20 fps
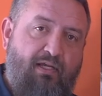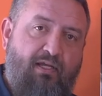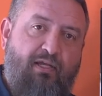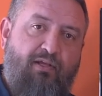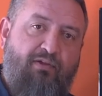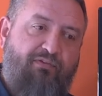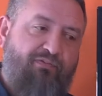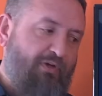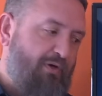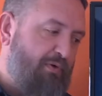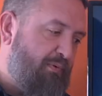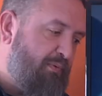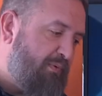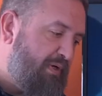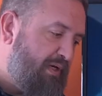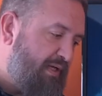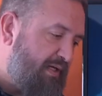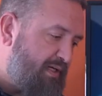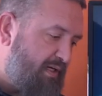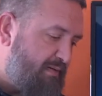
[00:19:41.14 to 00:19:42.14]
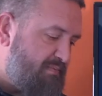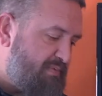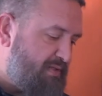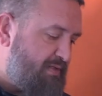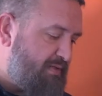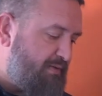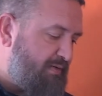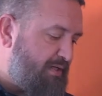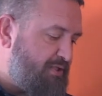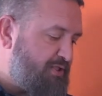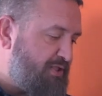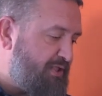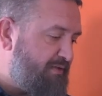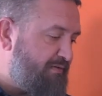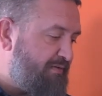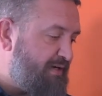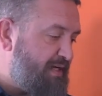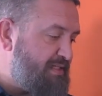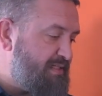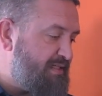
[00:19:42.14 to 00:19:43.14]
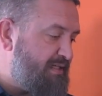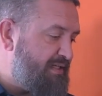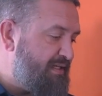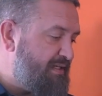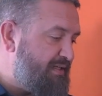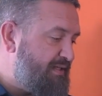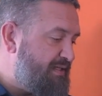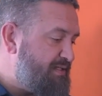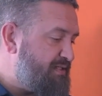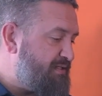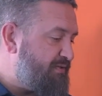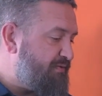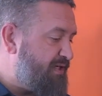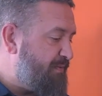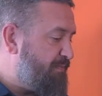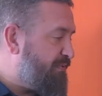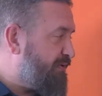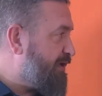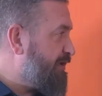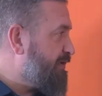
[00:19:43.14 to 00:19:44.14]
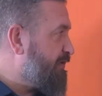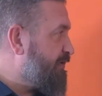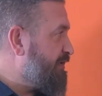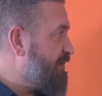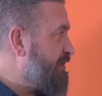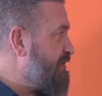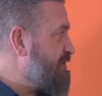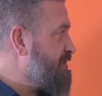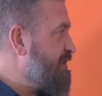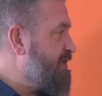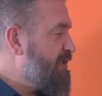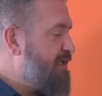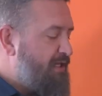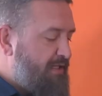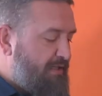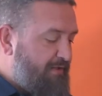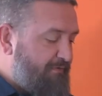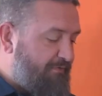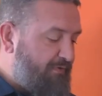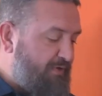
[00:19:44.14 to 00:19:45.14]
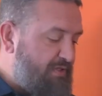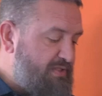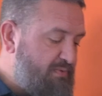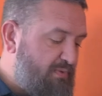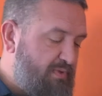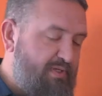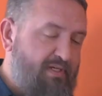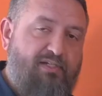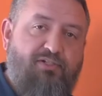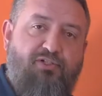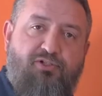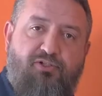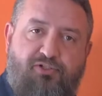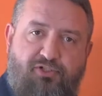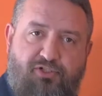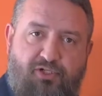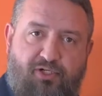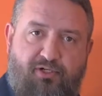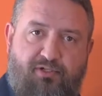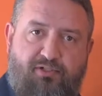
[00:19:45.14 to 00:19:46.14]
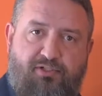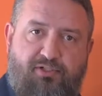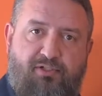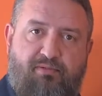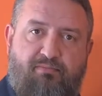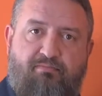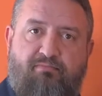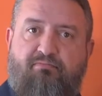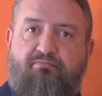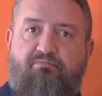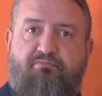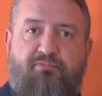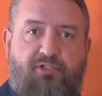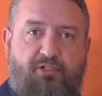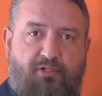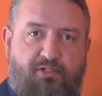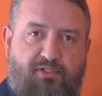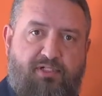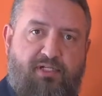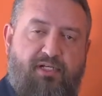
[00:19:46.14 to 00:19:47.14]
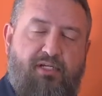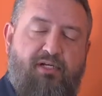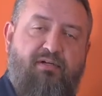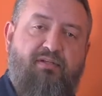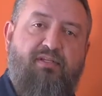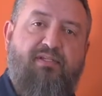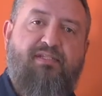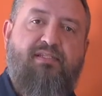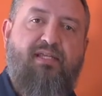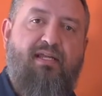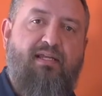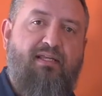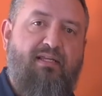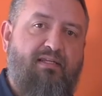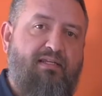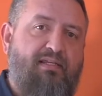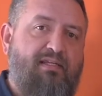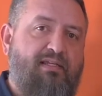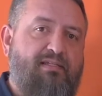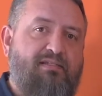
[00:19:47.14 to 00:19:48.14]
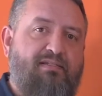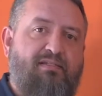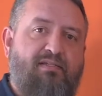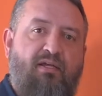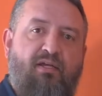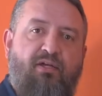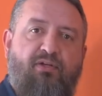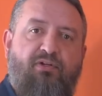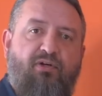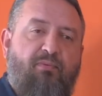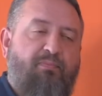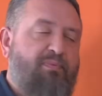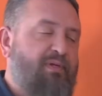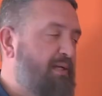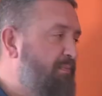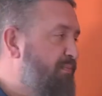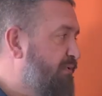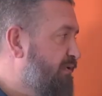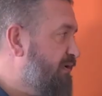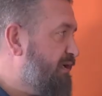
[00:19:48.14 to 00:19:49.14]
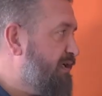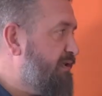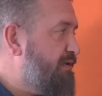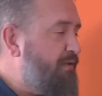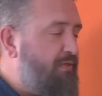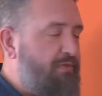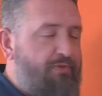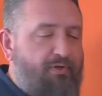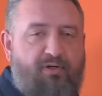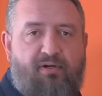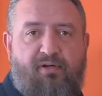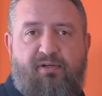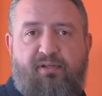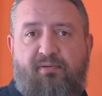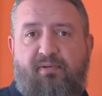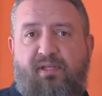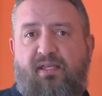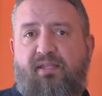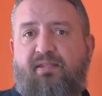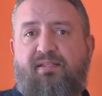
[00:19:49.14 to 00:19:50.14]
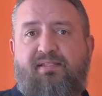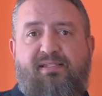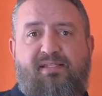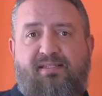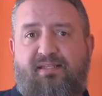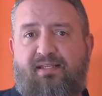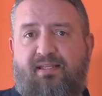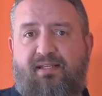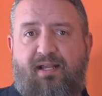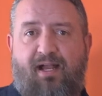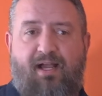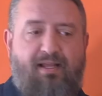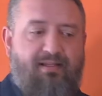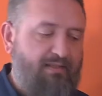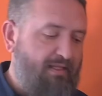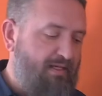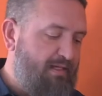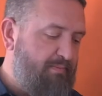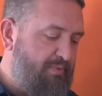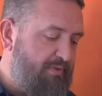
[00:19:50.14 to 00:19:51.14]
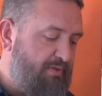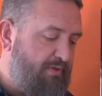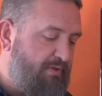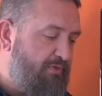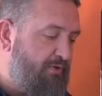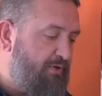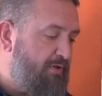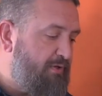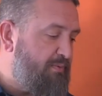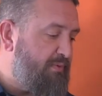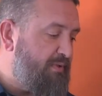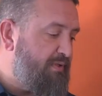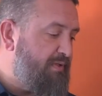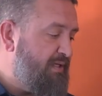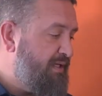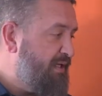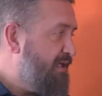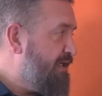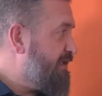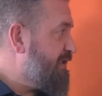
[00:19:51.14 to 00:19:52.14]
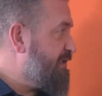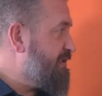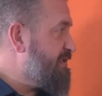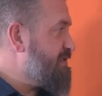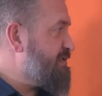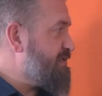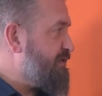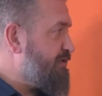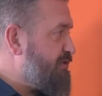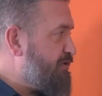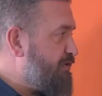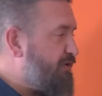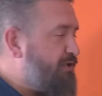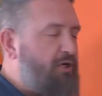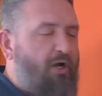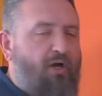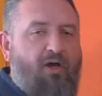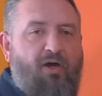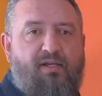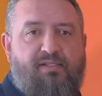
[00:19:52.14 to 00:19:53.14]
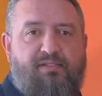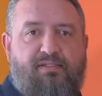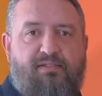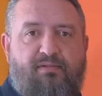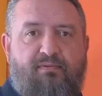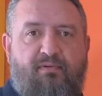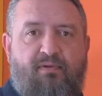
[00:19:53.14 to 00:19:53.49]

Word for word: So, when it comes to our generosity and these three priorities, the first one is your church, church here. The second is your people. And the third, and, and this is a guideline, but the third one is your cause.